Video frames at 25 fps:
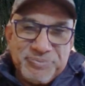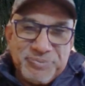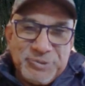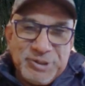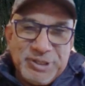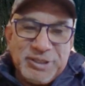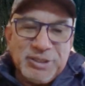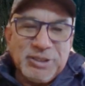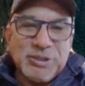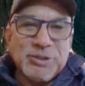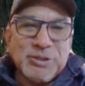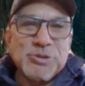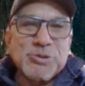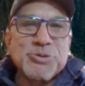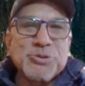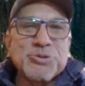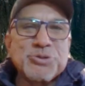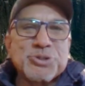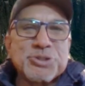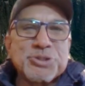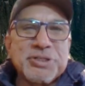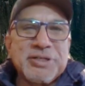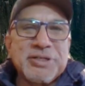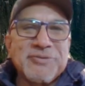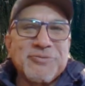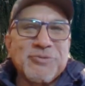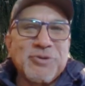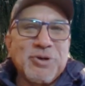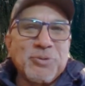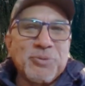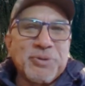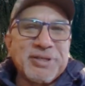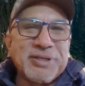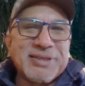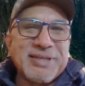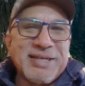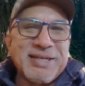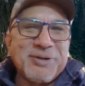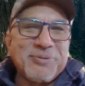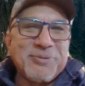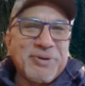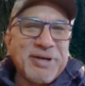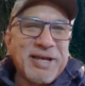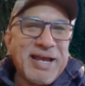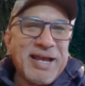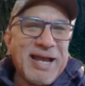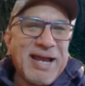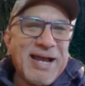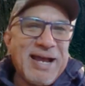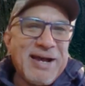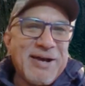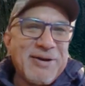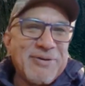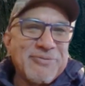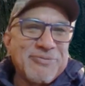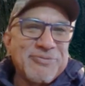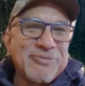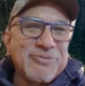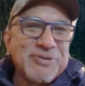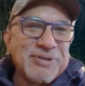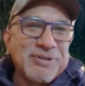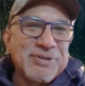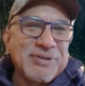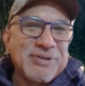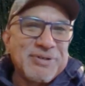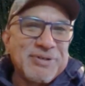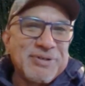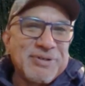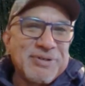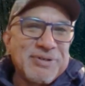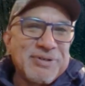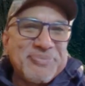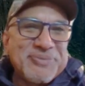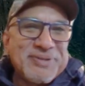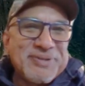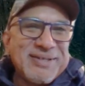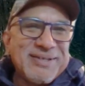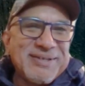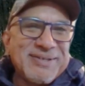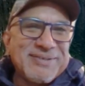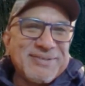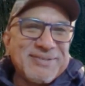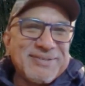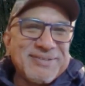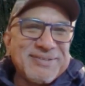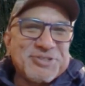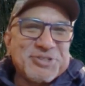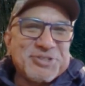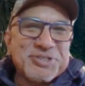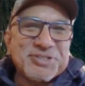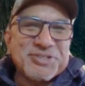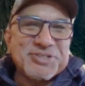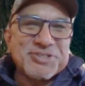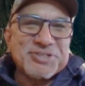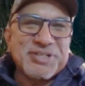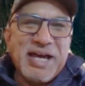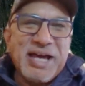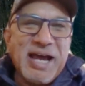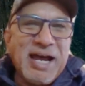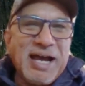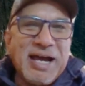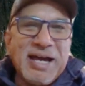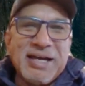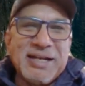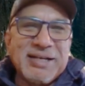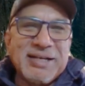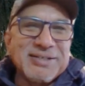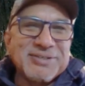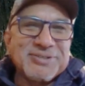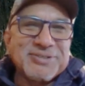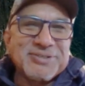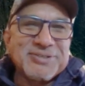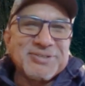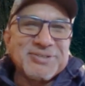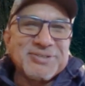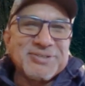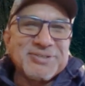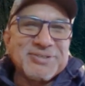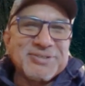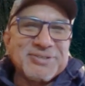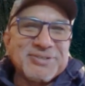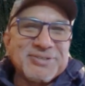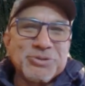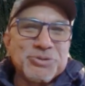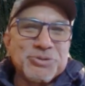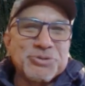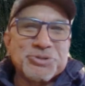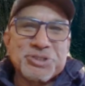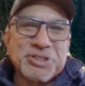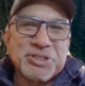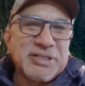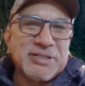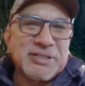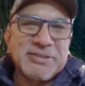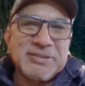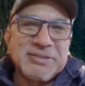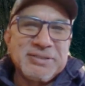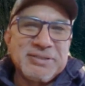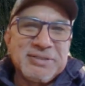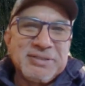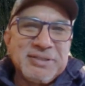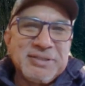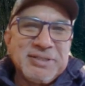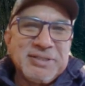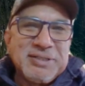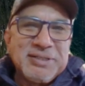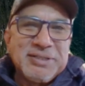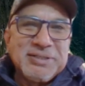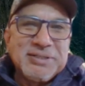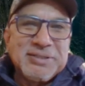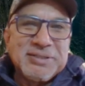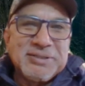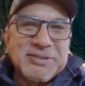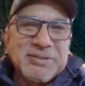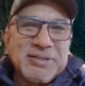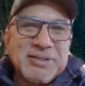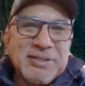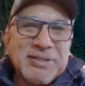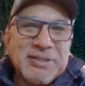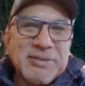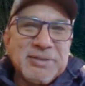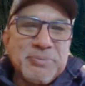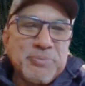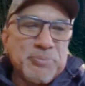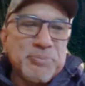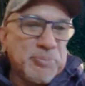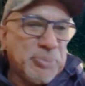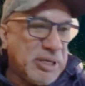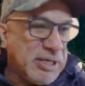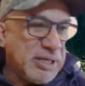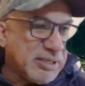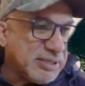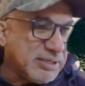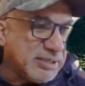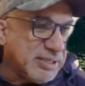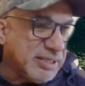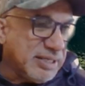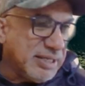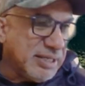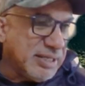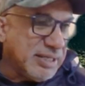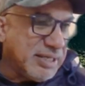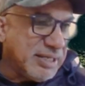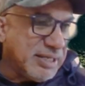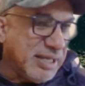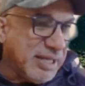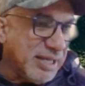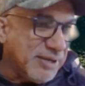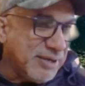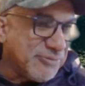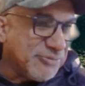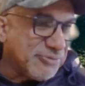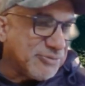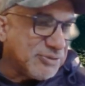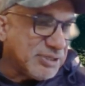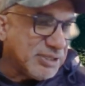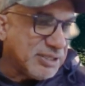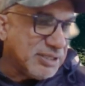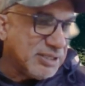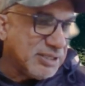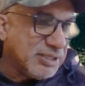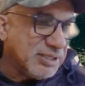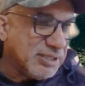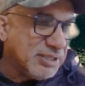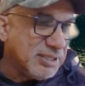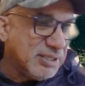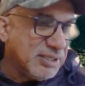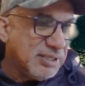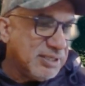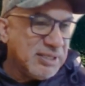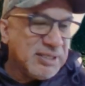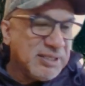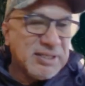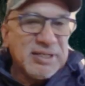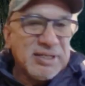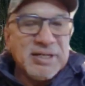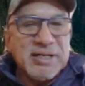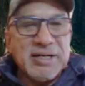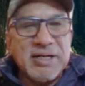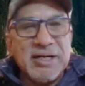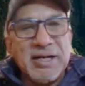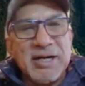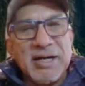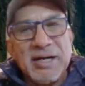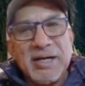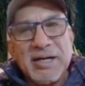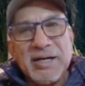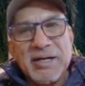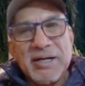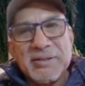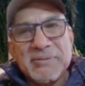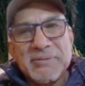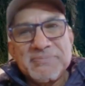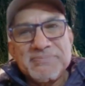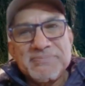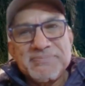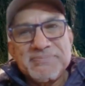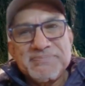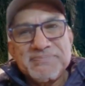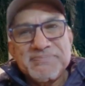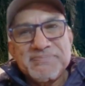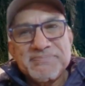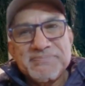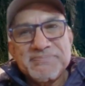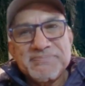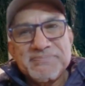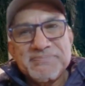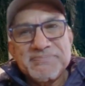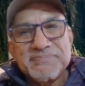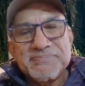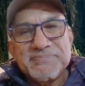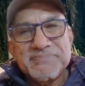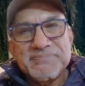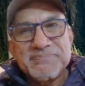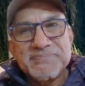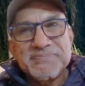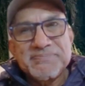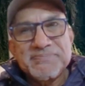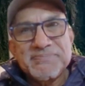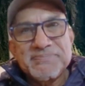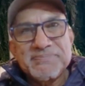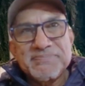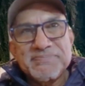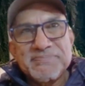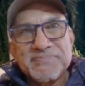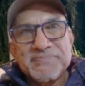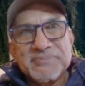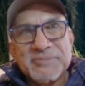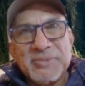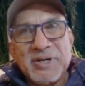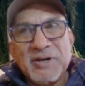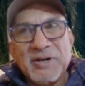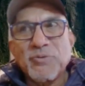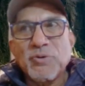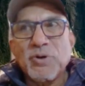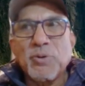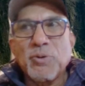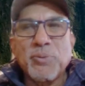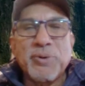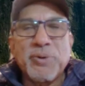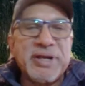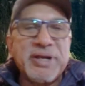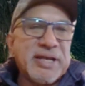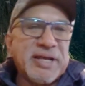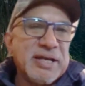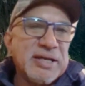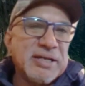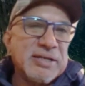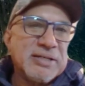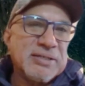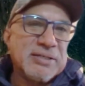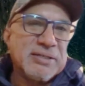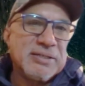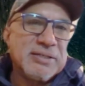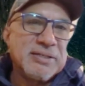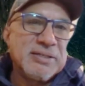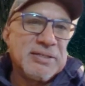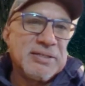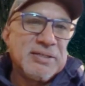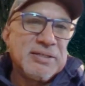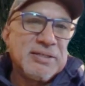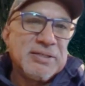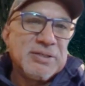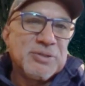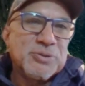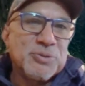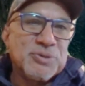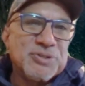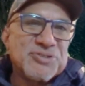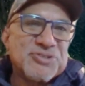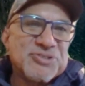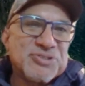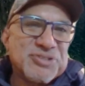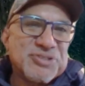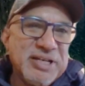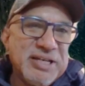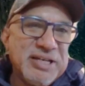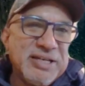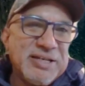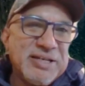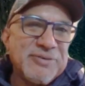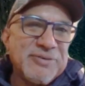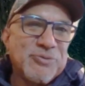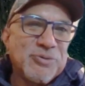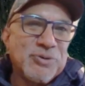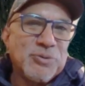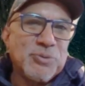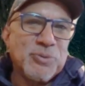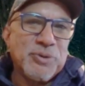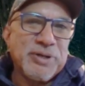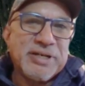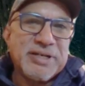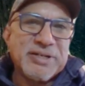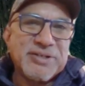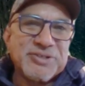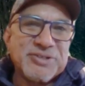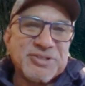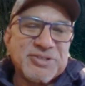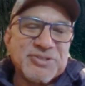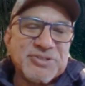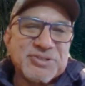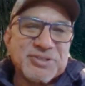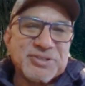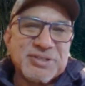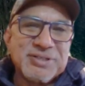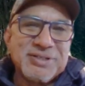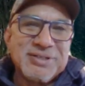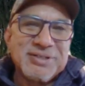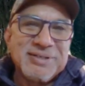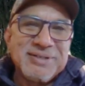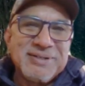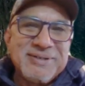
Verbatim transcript: the illusion of what we think we have is it's just that it's just an illusion. But the gift um, of what we can receive when we can just